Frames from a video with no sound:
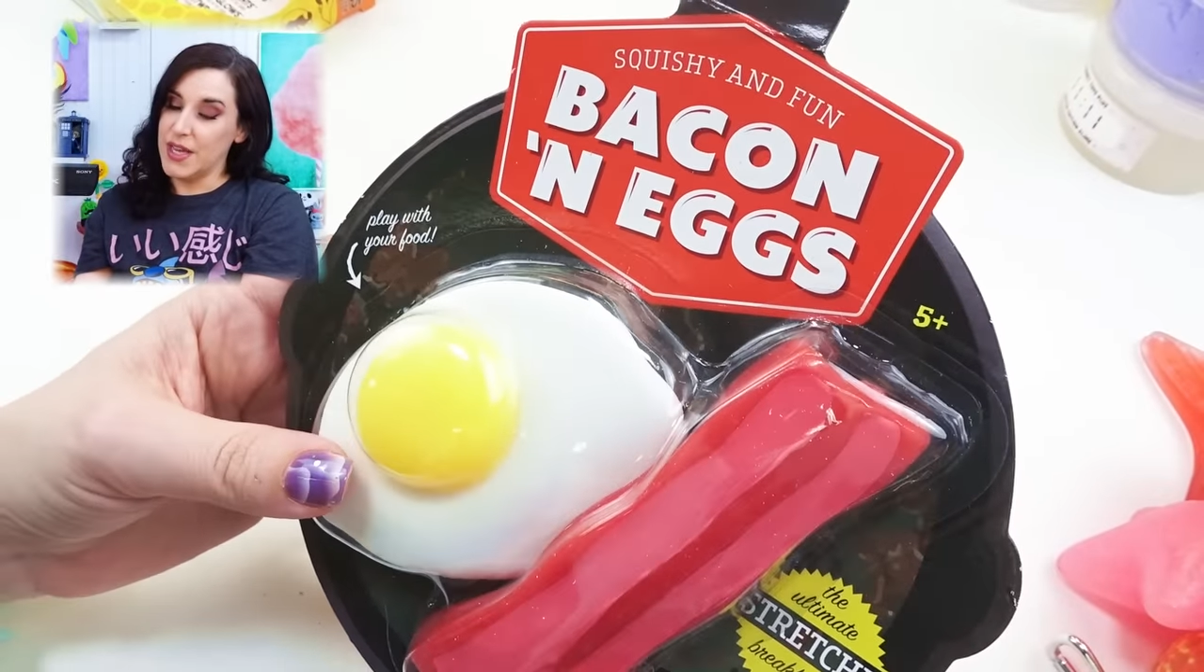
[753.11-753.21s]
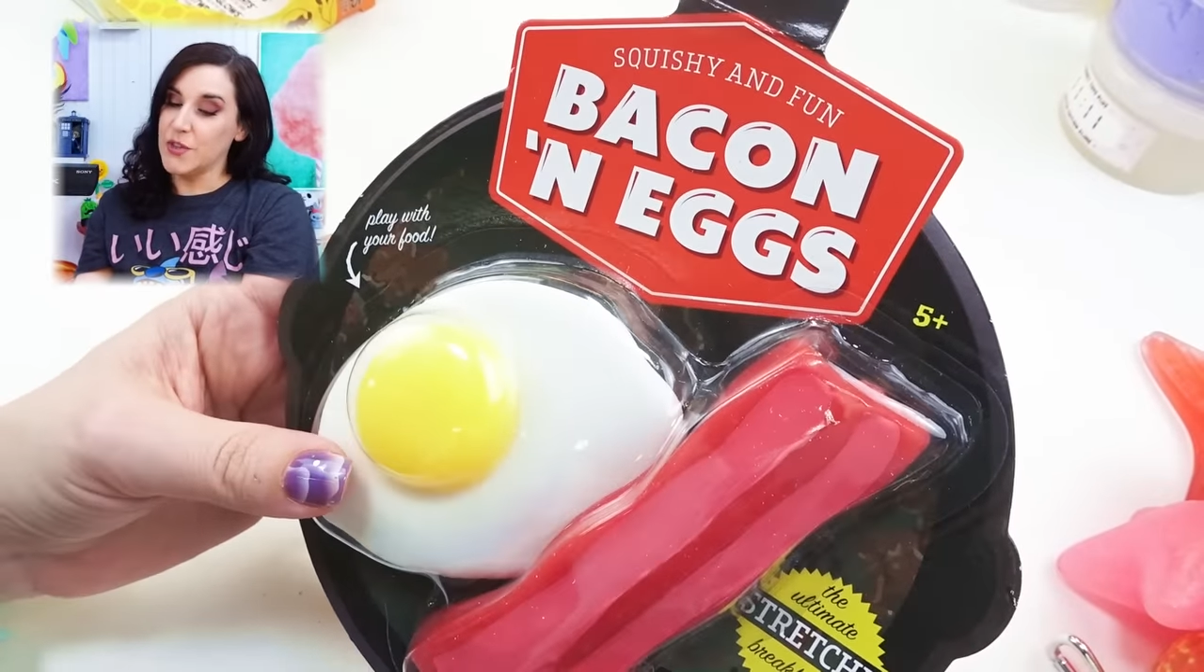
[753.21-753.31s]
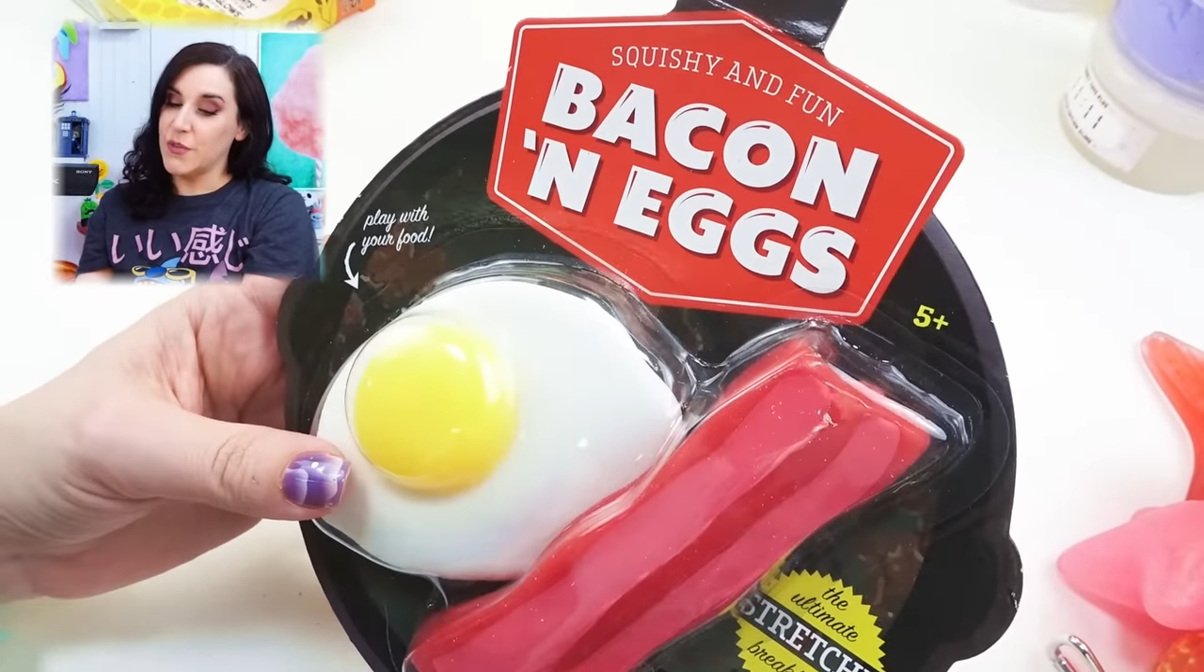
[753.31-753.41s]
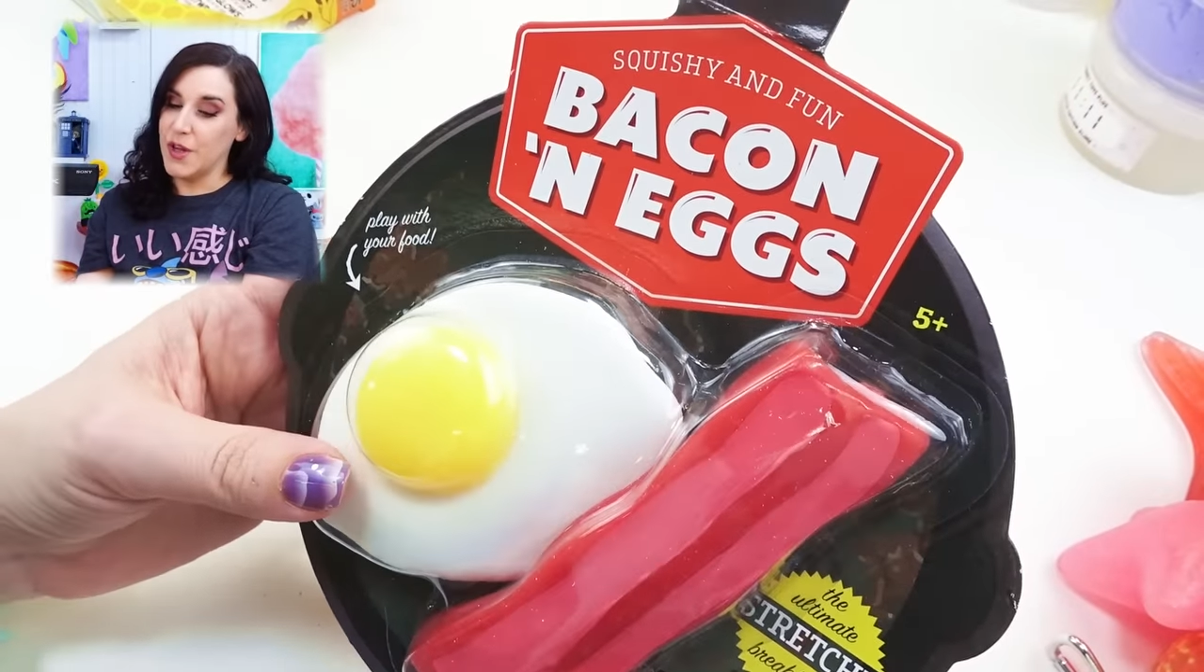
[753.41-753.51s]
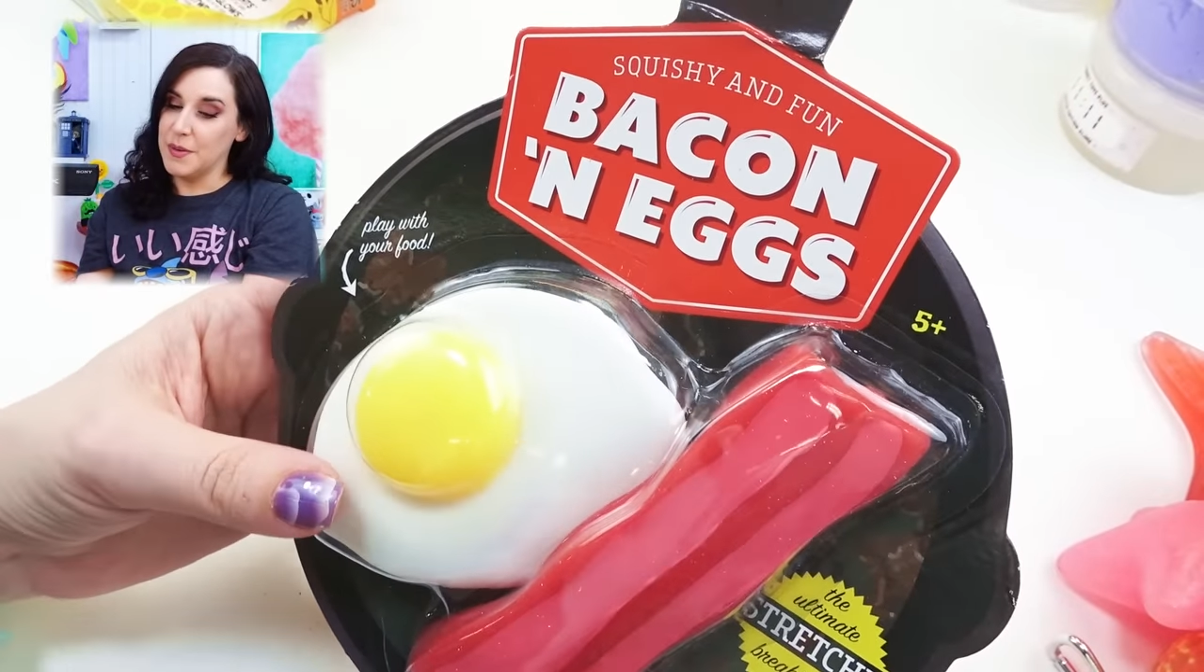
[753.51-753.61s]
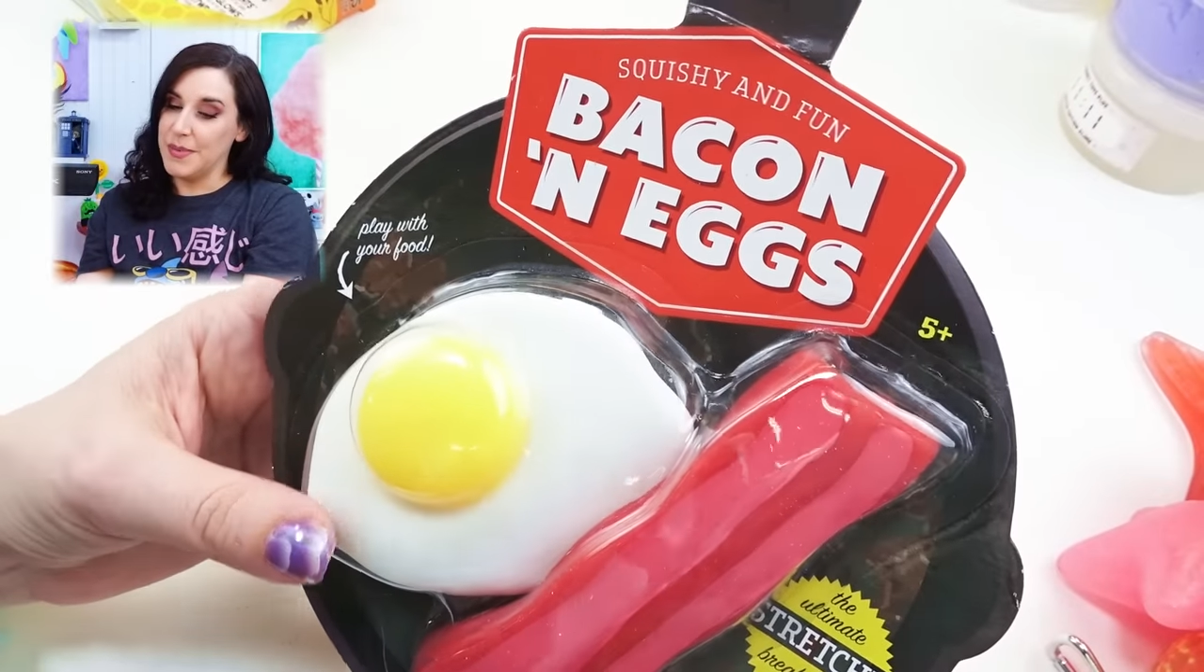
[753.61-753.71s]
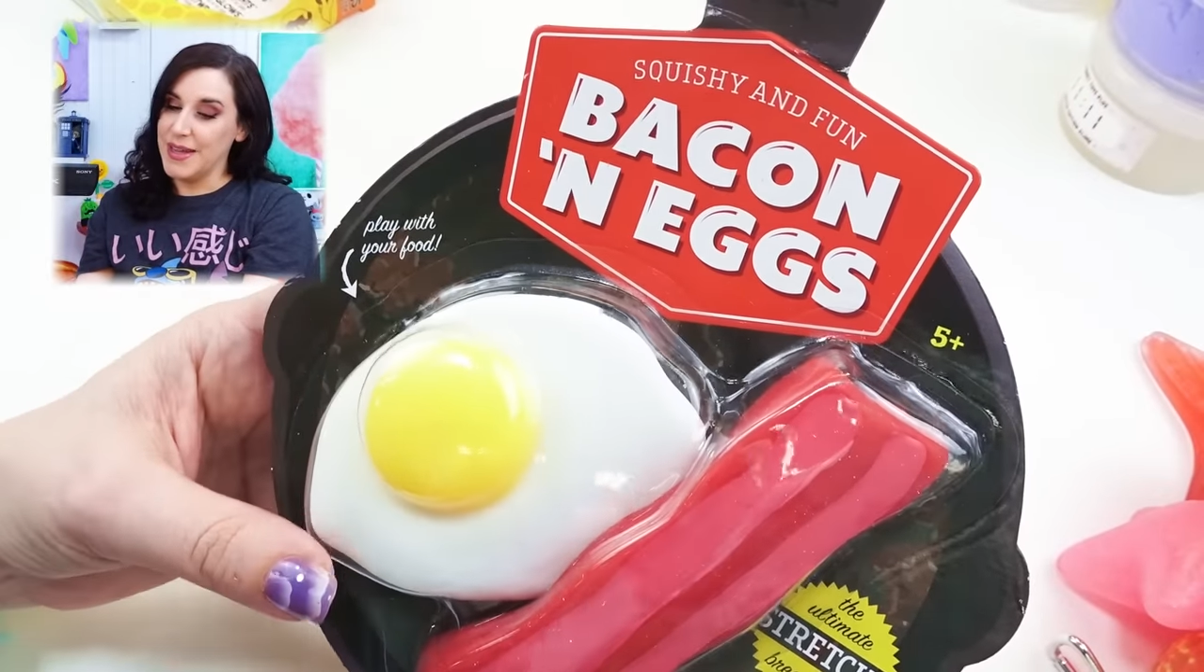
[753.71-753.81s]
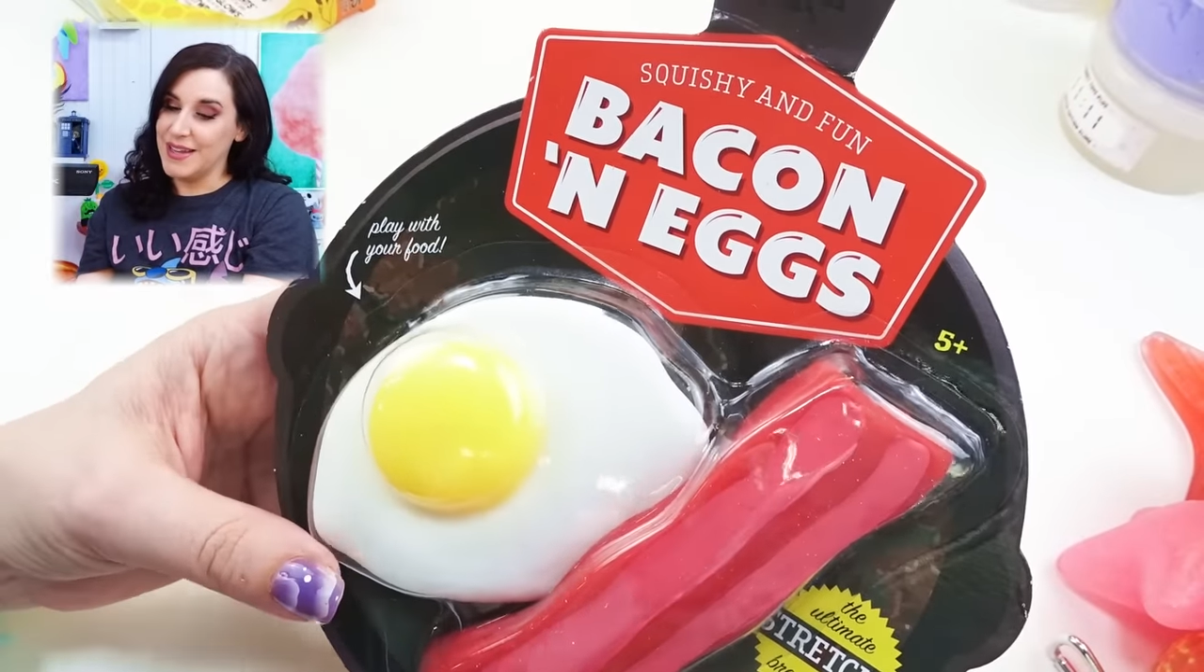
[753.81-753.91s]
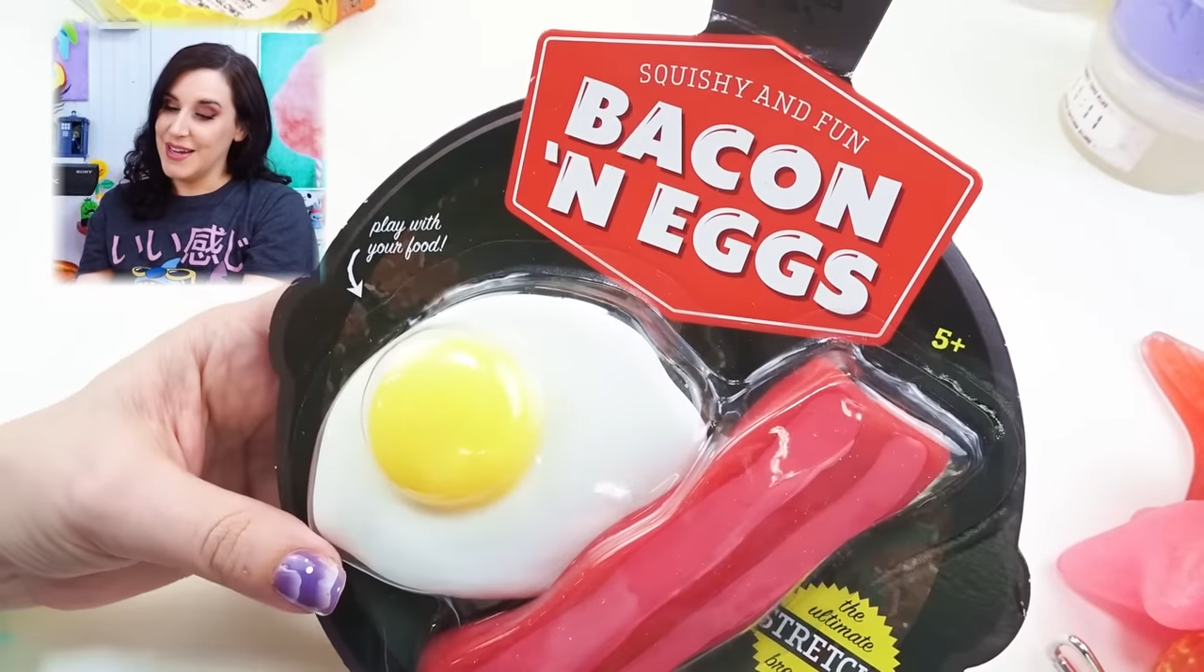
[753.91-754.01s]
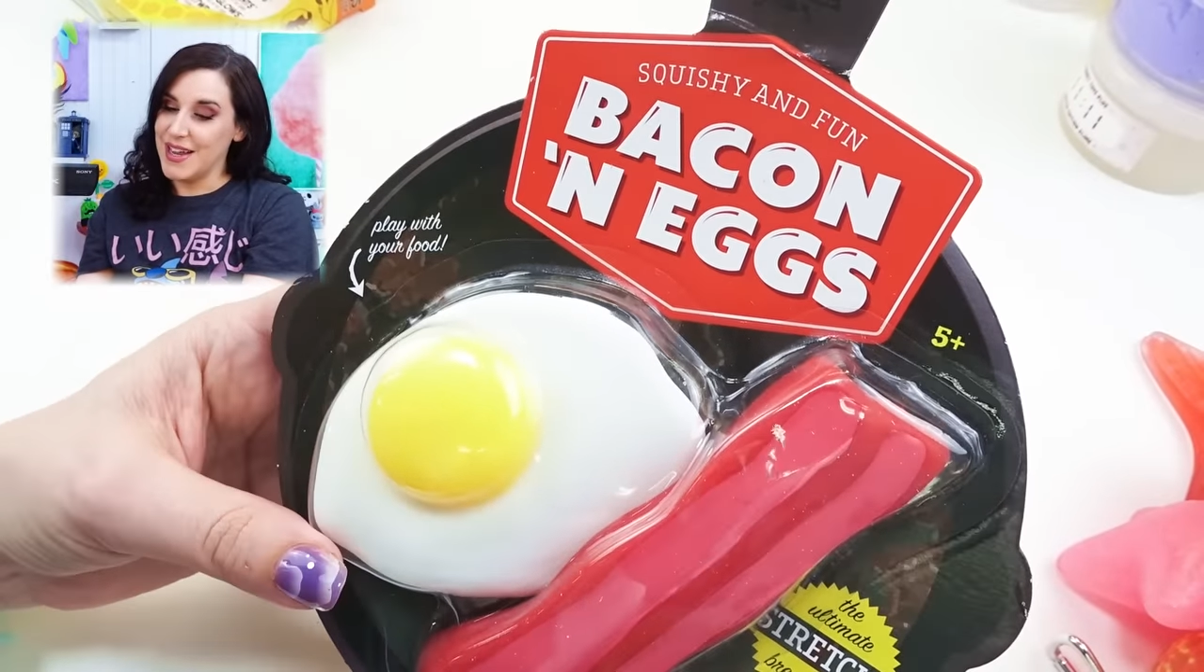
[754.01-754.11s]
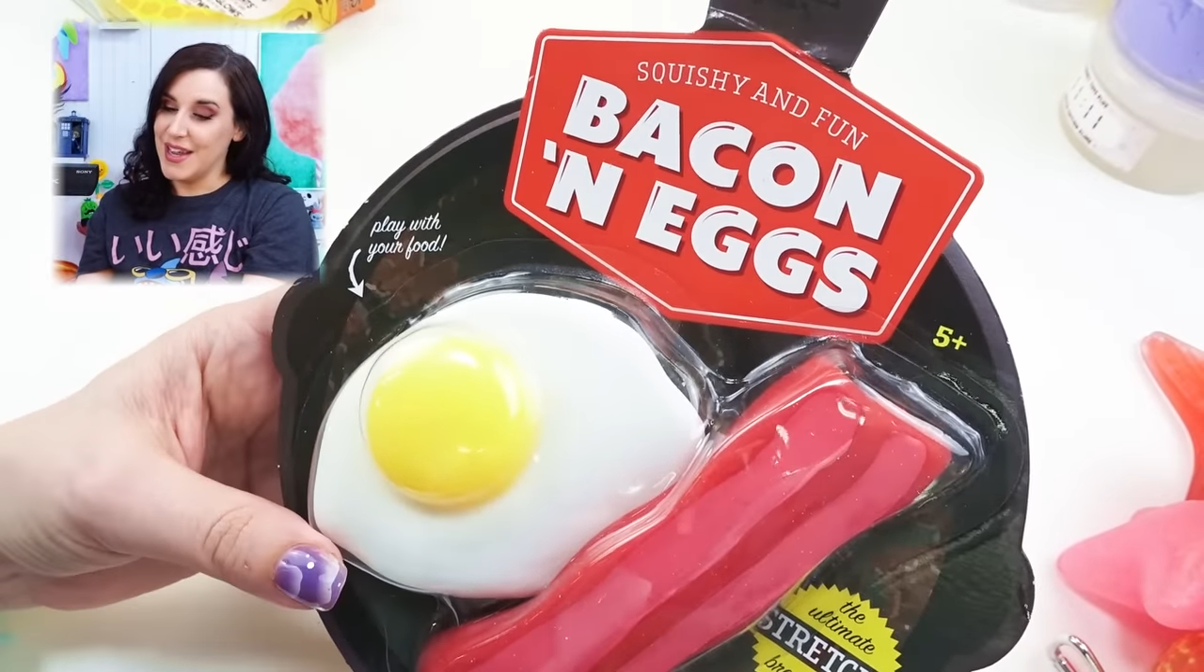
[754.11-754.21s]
and fun bacon and